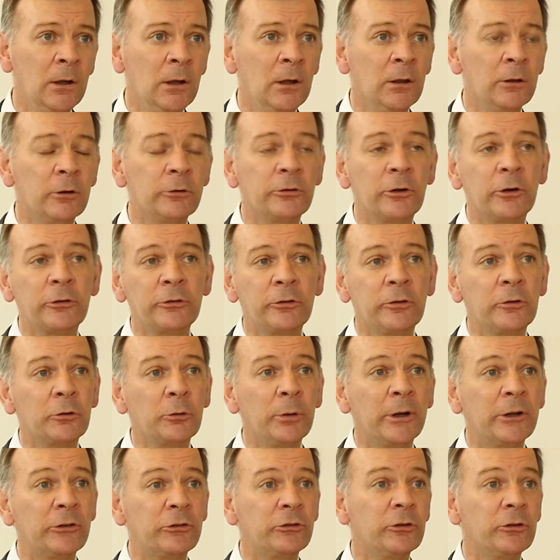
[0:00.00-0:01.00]
There's also the
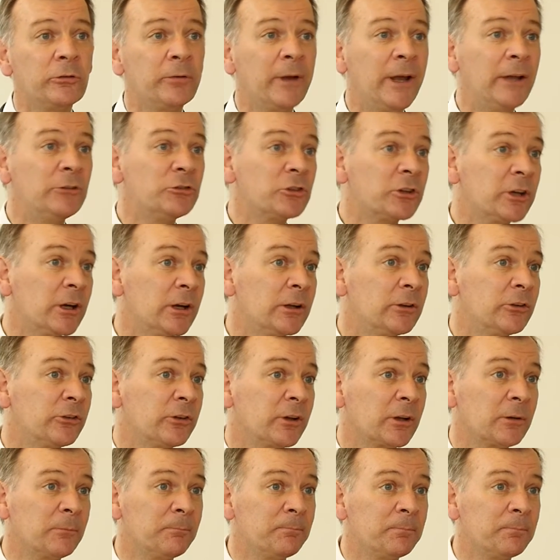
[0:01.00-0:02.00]
question of hedge
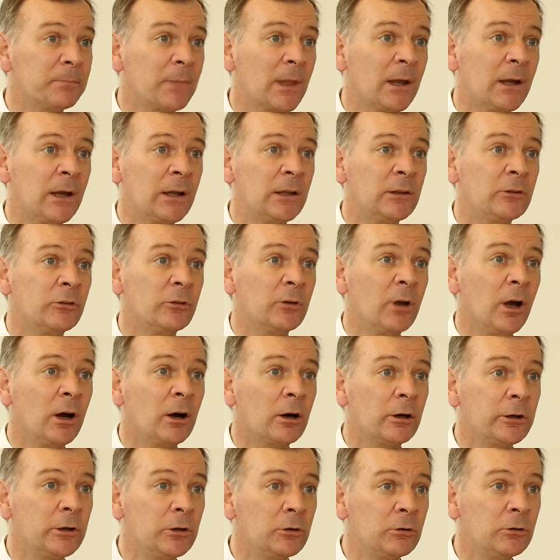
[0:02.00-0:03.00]
accounting, and
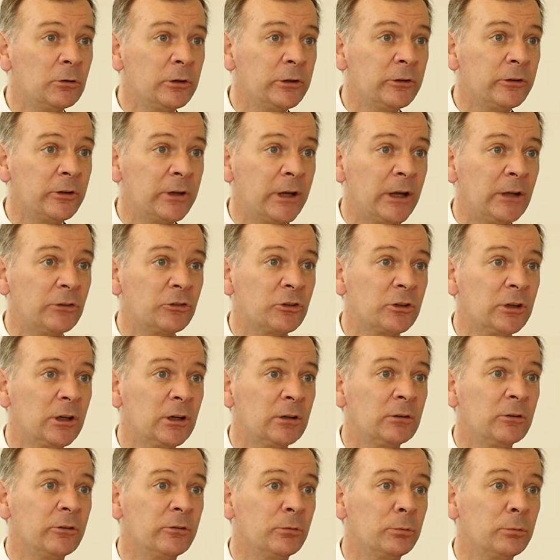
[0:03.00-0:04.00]
are you going to hedge
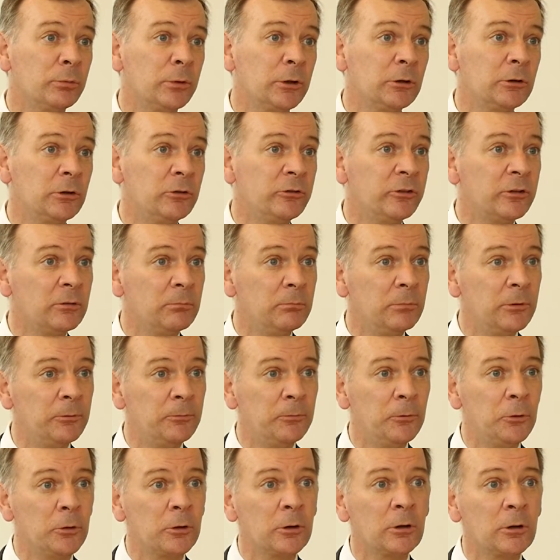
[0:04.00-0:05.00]
account where you didn't
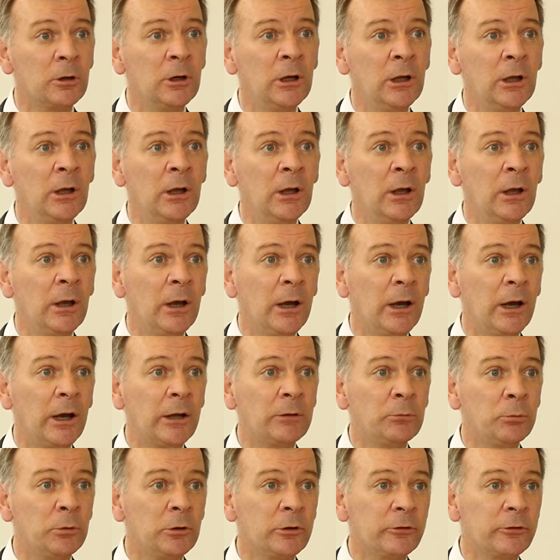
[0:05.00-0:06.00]
before,
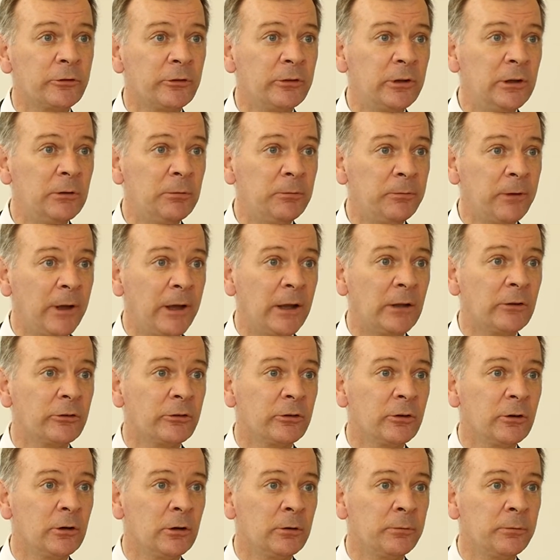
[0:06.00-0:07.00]
and what's the effect
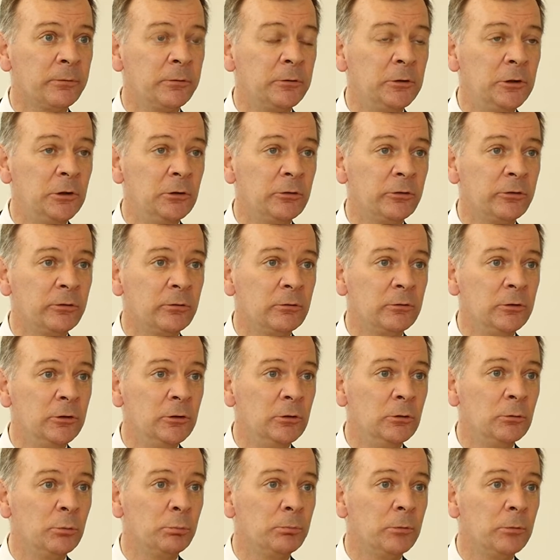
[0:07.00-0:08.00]
of the
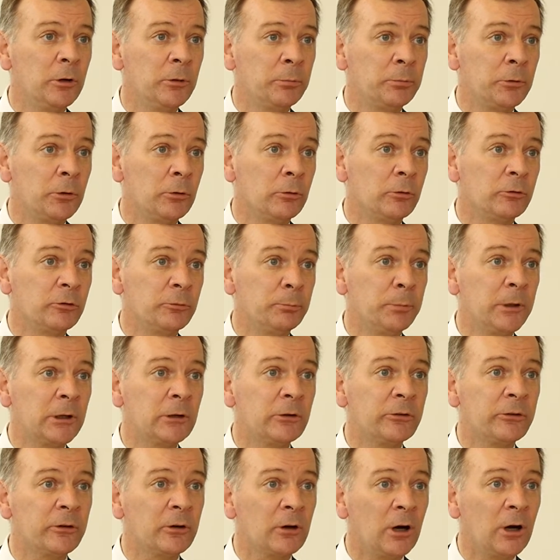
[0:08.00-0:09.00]
new approach?
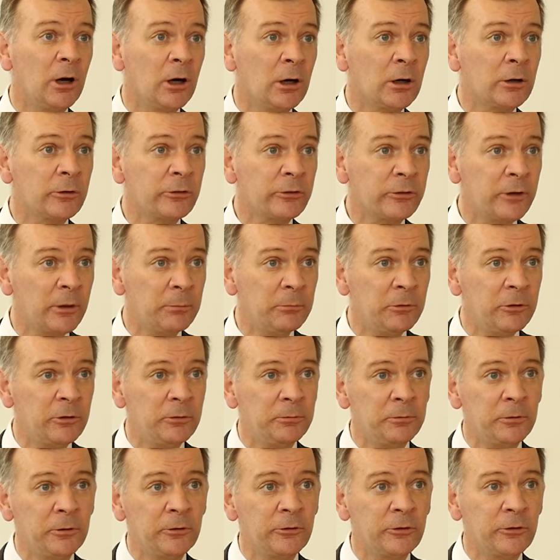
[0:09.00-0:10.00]
Because there are some
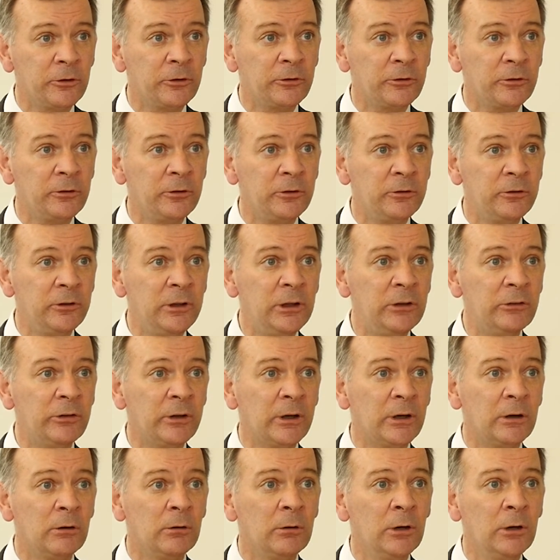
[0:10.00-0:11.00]
differences in the
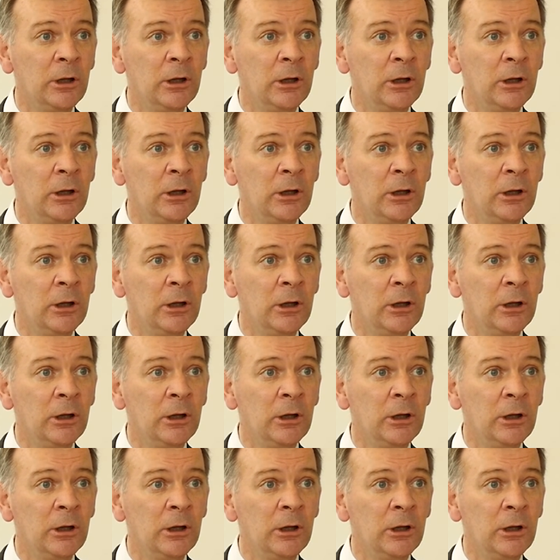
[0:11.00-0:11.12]
detail